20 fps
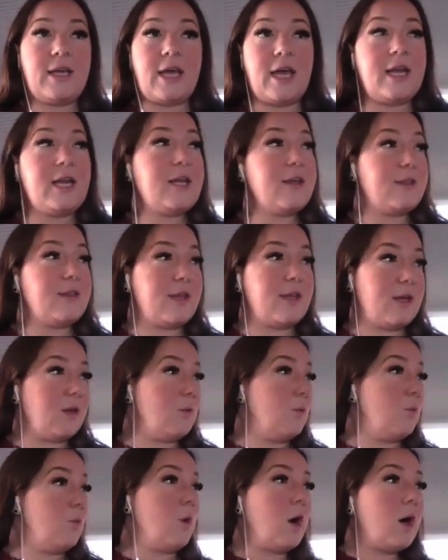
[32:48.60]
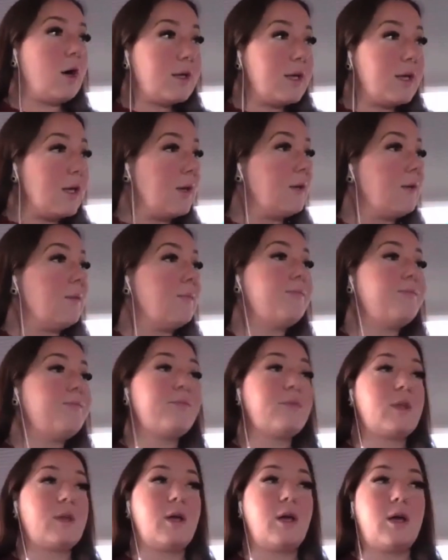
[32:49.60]
think anything, walking,
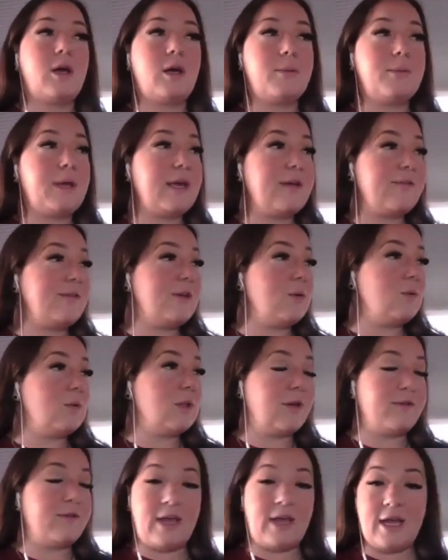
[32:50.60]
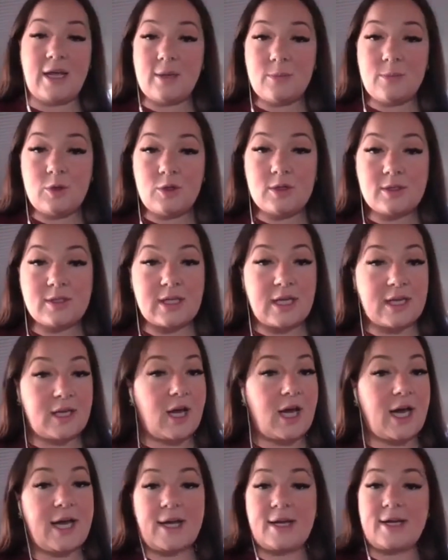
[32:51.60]
if you love animals, like
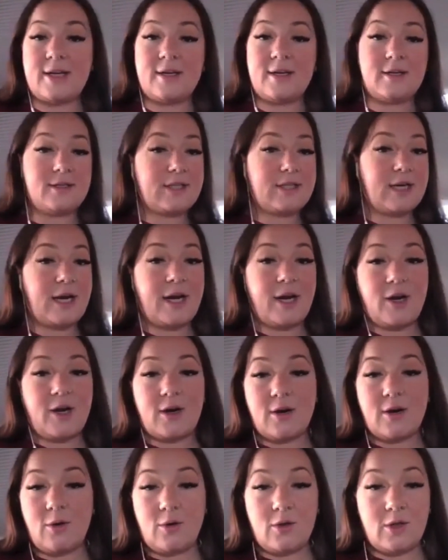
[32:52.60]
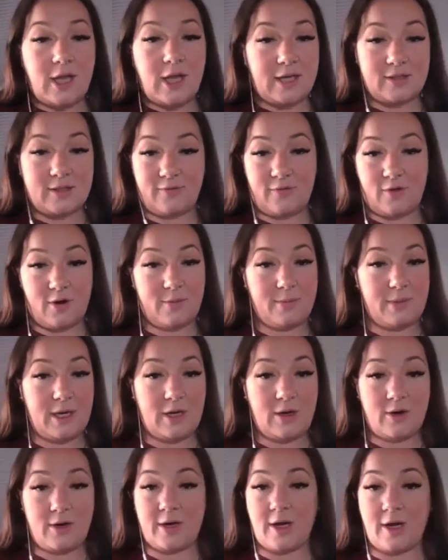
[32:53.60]
I had an entire whole ass farm
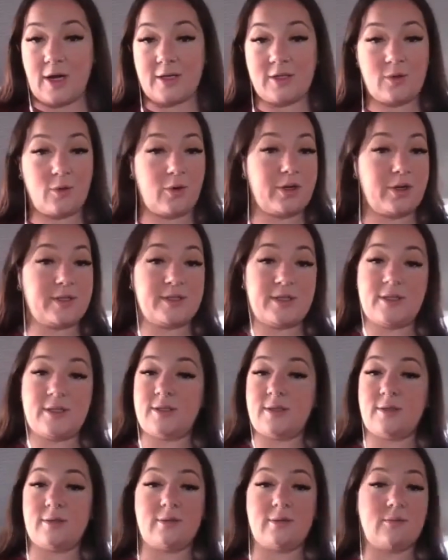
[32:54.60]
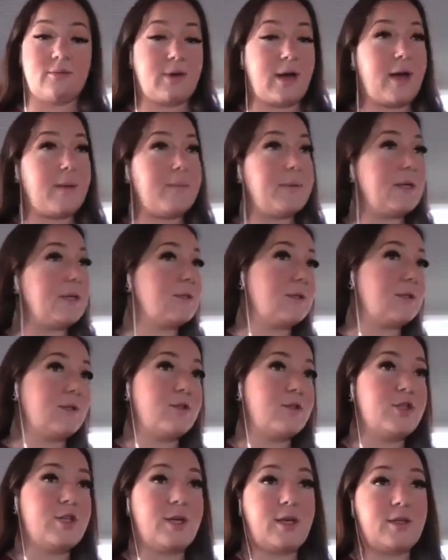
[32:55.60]
here. I got tortoises and rabbits
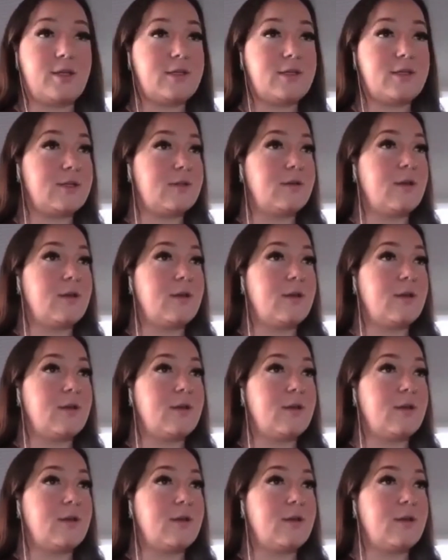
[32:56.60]
and chickens